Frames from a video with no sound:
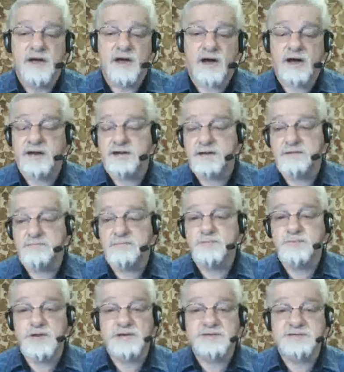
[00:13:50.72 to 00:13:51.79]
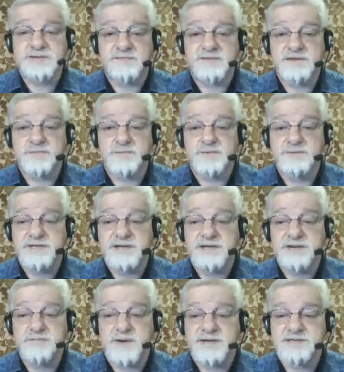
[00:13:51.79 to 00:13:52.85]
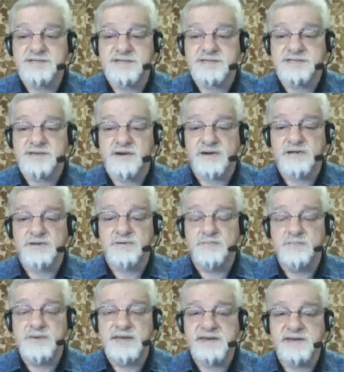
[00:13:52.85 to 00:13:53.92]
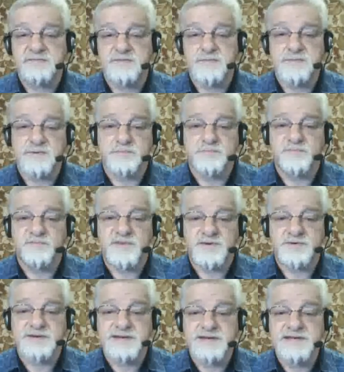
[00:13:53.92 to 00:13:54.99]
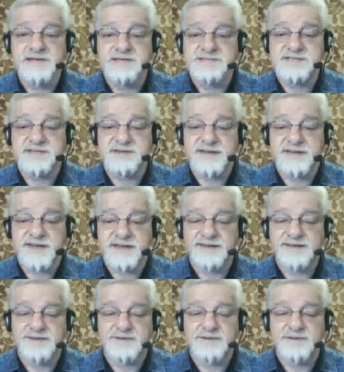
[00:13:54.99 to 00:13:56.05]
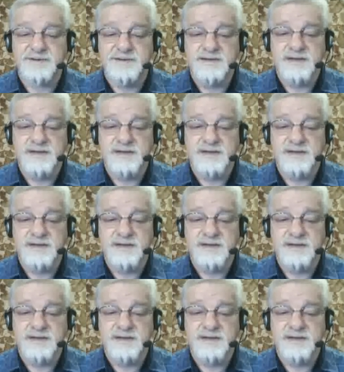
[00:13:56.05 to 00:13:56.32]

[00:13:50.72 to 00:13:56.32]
on a relatively routine basis, although many of them are very easy to handle.